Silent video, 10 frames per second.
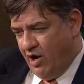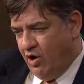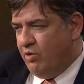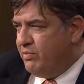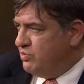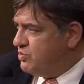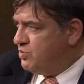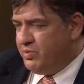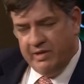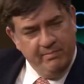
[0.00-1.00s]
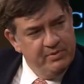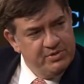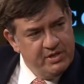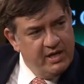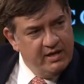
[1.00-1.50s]
almost
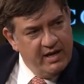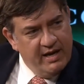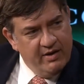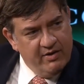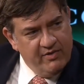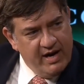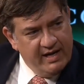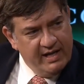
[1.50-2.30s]
20% now of our